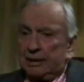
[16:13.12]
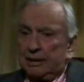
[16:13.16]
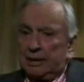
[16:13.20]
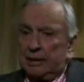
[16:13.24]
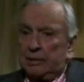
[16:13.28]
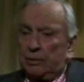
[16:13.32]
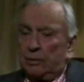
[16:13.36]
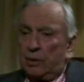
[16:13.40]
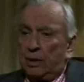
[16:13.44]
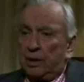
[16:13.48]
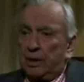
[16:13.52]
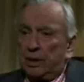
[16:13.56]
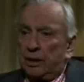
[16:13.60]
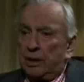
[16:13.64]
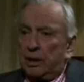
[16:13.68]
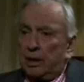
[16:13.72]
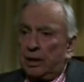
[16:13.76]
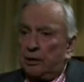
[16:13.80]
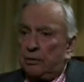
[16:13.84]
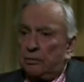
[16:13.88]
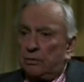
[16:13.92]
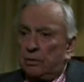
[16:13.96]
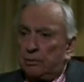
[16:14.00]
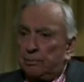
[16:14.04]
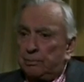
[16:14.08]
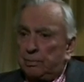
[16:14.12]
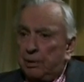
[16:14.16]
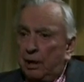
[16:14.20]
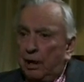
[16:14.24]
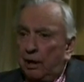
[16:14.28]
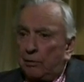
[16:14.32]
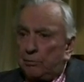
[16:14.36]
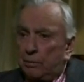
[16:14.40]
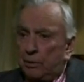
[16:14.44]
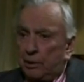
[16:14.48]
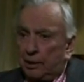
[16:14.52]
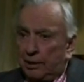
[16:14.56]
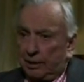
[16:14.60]
They wanted a
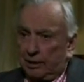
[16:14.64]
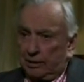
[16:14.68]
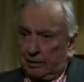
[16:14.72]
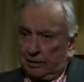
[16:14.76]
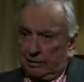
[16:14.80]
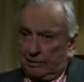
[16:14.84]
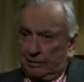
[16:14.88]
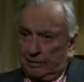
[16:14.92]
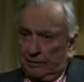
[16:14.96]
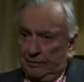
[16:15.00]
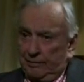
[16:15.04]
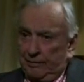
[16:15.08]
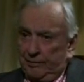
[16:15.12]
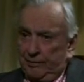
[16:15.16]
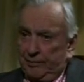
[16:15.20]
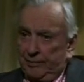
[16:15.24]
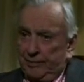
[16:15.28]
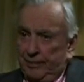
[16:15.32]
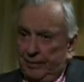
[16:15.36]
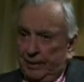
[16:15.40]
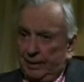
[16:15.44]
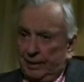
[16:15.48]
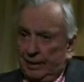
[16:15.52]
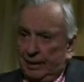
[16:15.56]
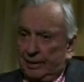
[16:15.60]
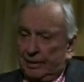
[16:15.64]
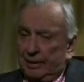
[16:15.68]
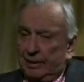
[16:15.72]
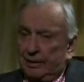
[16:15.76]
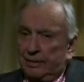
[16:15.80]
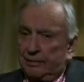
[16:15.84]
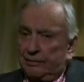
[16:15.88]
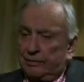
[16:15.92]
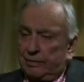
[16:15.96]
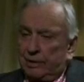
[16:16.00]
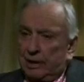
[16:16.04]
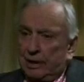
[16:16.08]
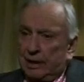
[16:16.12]
republic. And they
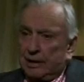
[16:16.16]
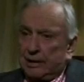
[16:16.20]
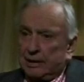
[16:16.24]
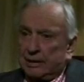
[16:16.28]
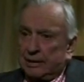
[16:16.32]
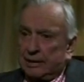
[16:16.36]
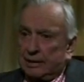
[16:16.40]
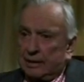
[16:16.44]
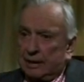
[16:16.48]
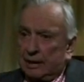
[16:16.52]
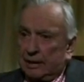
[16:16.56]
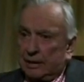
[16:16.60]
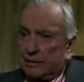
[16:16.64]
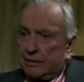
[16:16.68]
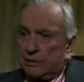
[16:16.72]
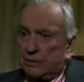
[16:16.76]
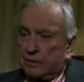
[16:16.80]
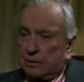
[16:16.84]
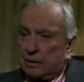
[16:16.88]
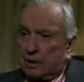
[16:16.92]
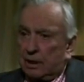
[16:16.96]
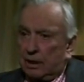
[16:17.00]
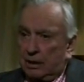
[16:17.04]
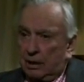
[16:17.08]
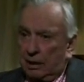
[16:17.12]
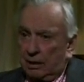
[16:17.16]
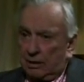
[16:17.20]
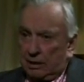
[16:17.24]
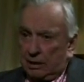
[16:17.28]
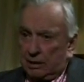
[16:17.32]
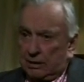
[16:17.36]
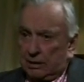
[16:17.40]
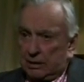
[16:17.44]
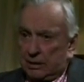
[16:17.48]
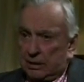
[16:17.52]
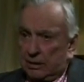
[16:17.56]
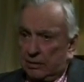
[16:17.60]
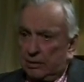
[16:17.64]
devised the Electoral
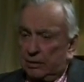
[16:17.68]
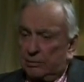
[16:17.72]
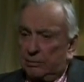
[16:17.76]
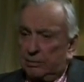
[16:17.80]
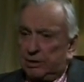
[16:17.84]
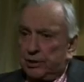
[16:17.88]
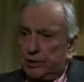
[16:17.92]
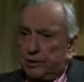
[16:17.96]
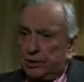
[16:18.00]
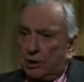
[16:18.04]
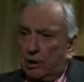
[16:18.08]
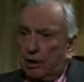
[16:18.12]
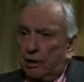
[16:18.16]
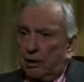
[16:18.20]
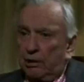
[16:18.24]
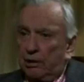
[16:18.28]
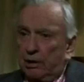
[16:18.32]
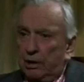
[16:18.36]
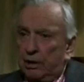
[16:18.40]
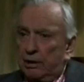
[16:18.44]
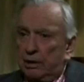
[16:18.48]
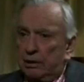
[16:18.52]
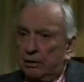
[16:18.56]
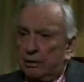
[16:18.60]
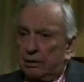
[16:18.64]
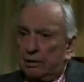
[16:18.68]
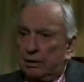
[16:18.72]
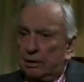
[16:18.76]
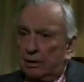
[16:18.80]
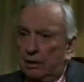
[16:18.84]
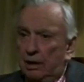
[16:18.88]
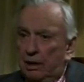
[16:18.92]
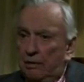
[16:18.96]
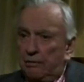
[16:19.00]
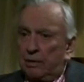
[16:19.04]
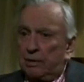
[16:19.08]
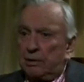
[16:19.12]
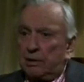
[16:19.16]
College so the majority could
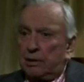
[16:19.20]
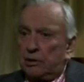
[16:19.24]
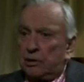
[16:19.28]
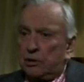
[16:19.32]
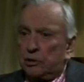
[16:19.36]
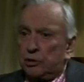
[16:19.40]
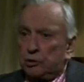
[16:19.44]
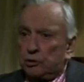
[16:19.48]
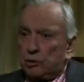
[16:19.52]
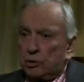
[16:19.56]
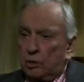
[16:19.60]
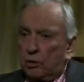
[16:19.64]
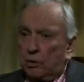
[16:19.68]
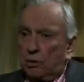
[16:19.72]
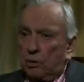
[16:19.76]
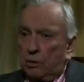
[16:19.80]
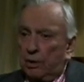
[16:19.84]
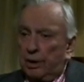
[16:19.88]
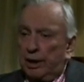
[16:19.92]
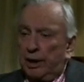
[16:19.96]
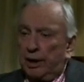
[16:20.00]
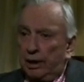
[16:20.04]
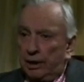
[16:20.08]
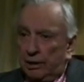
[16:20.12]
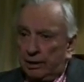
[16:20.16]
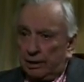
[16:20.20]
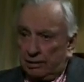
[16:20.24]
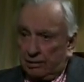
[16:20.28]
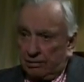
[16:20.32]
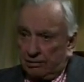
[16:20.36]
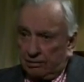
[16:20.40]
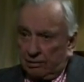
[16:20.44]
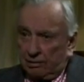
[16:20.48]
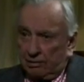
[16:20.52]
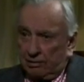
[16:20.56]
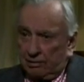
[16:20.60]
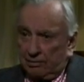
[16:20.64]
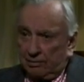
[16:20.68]
never control
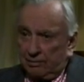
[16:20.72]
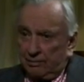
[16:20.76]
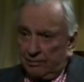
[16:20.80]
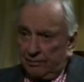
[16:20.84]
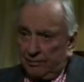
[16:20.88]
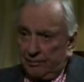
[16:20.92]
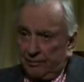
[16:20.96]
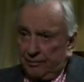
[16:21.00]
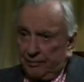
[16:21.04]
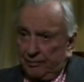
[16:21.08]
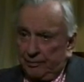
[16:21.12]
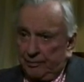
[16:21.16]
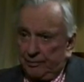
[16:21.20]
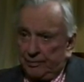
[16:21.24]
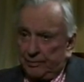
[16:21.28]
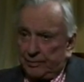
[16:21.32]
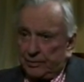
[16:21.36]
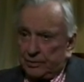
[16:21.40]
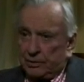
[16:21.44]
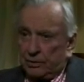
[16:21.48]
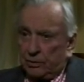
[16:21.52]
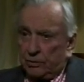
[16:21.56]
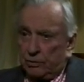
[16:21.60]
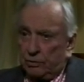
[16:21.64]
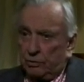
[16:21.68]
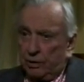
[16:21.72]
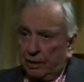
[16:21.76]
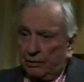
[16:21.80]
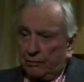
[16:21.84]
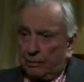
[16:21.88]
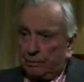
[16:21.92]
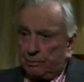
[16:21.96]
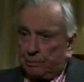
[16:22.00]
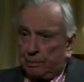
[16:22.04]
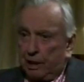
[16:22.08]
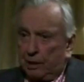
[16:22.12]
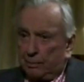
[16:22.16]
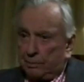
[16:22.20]
anything. So you have
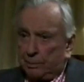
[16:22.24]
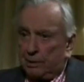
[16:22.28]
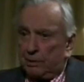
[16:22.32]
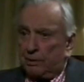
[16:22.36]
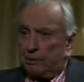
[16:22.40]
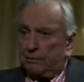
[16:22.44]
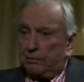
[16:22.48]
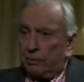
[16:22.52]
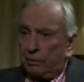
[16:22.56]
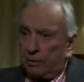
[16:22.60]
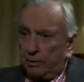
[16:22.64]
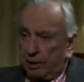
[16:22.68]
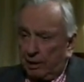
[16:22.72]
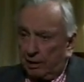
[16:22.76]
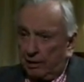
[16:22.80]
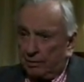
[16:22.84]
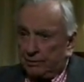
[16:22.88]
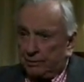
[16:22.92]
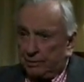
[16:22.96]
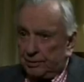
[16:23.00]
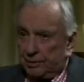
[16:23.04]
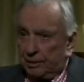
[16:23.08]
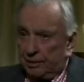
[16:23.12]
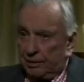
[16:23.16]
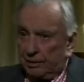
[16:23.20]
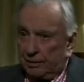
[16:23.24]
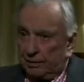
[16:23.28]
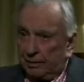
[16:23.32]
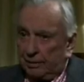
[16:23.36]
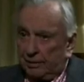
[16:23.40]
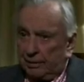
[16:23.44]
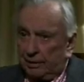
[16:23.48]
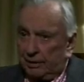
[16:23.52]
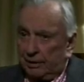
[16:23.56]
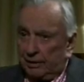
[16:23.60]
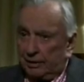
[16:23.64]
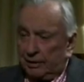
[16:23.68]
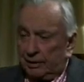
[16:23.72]
a popular vote out there.
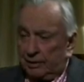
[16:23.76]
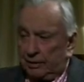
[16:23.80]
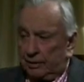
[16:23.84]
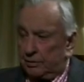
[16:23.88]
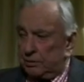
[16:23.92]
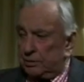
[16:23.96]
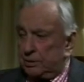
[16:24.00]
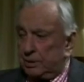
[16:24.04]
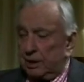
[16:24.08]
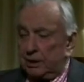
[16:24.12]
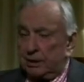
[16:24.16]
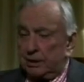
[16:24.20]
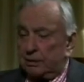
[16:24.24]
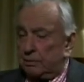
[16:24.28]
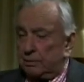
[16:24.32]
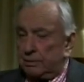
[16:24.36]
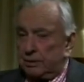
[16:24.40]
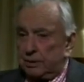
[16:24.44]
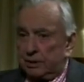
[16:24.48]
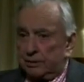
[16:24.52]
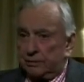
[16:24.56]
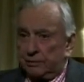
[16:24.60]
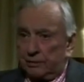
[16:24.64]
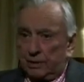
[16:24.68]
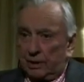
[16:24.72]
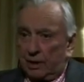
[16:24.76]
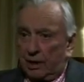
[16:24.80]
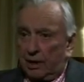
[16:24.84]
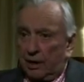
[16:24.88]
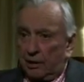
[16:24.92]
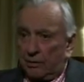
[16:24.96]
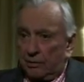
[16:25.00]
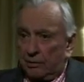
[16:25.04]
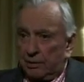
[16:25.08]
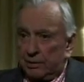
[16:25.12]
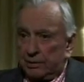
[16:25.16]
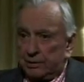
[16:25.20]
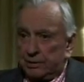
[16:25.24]
In those days it was just for
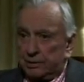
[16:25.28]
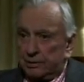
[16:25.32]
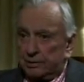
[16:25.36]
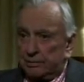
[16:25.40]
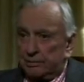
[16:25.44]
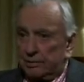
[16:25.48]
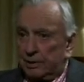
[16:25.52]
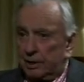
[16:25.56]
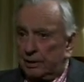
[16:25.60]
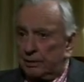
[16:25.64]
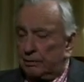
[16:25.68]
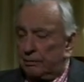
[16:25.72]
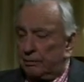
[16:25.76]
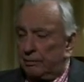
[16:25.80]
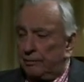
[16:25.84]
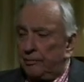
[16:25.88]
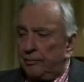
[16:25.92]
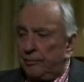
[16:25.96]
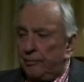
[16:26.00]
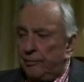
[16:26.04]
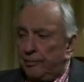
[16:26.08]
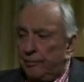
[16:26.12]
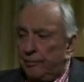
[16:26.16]
Congress. Then